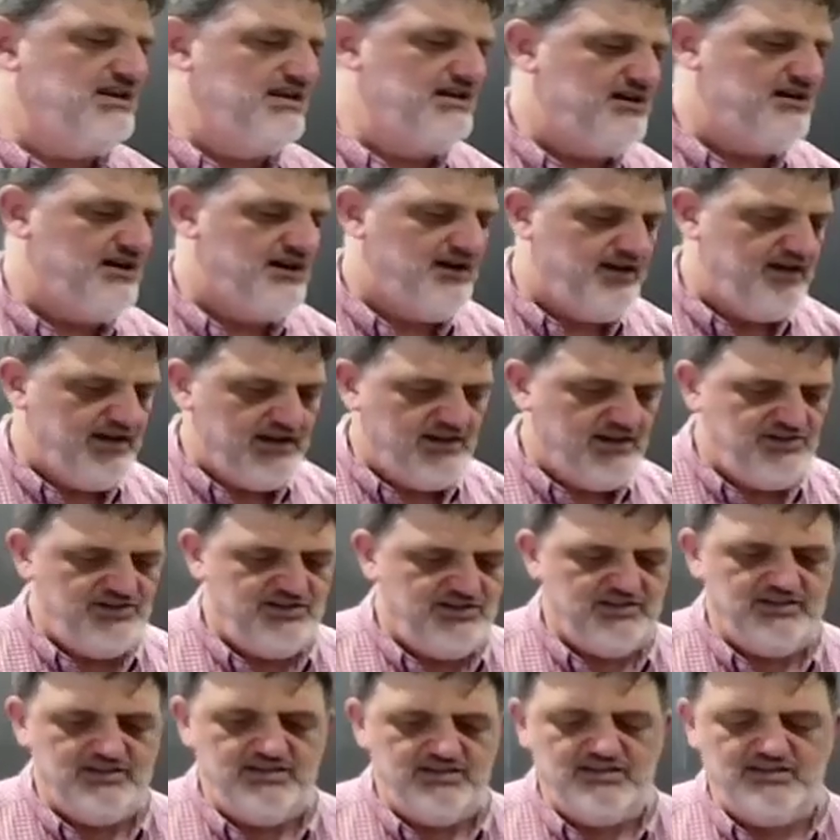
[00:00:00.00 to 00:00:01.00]
Descartes
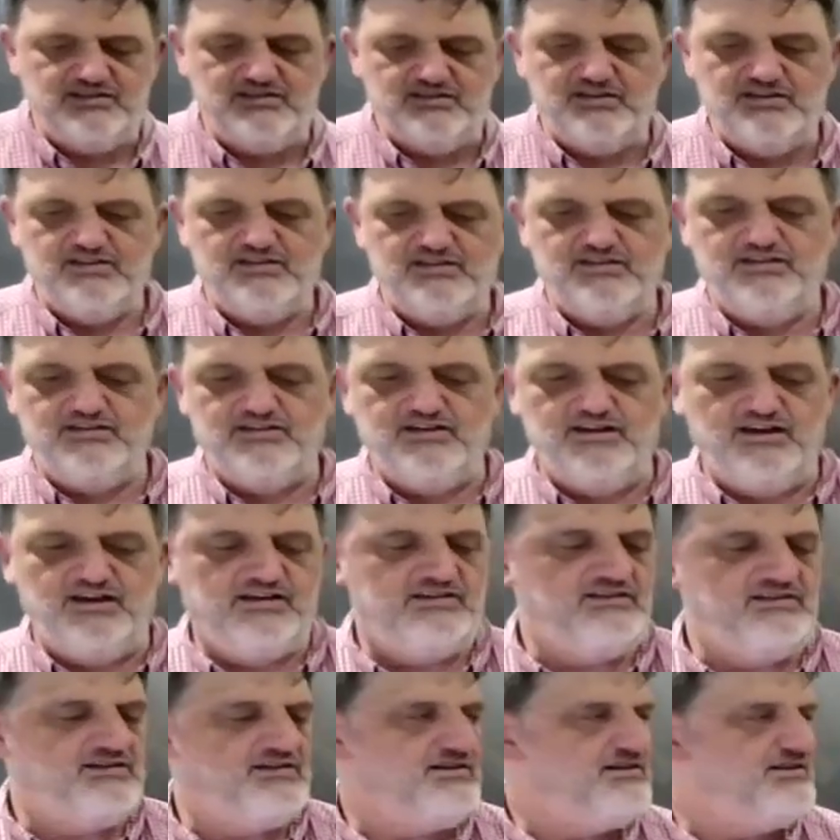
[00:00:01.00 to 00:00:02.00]
actually
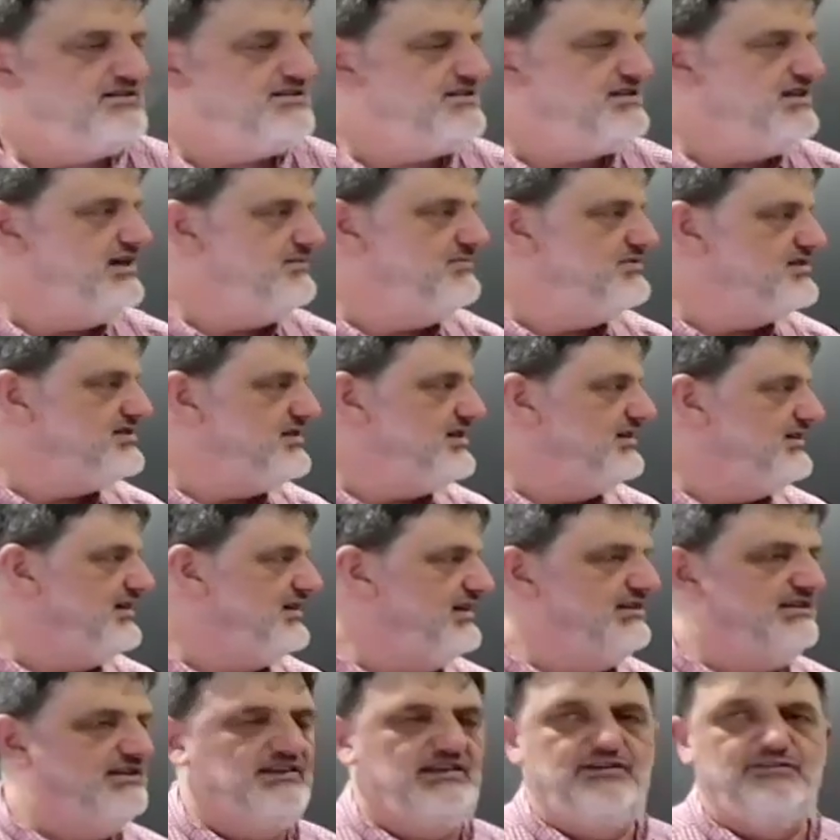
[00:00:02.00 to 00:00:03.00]
seems to
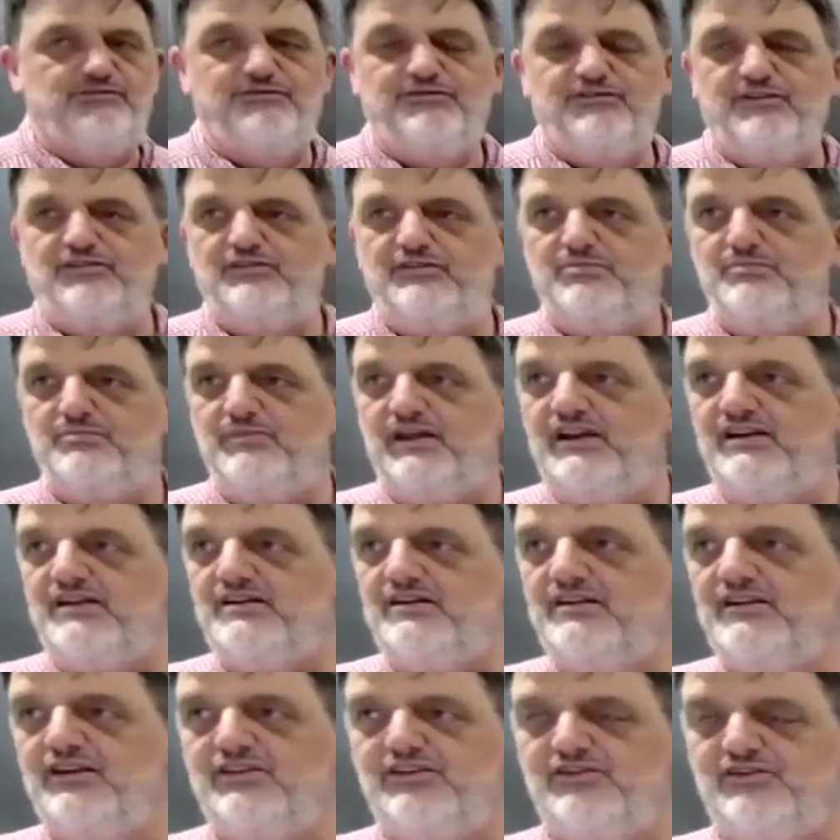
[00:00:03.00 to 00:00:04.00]
think that
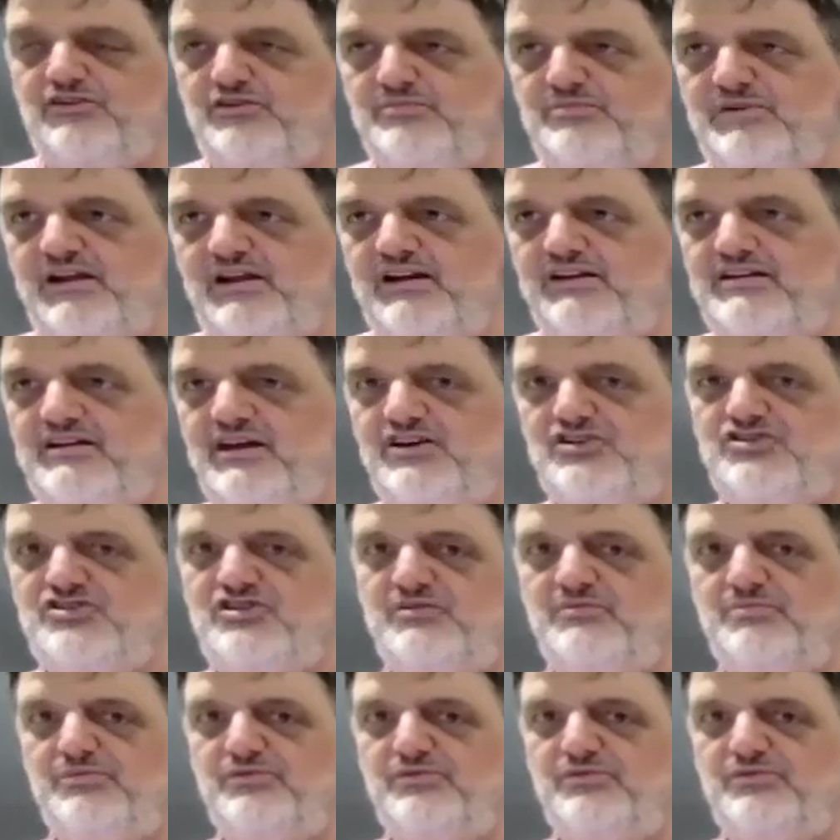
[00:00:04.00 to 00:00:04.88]
the third meditation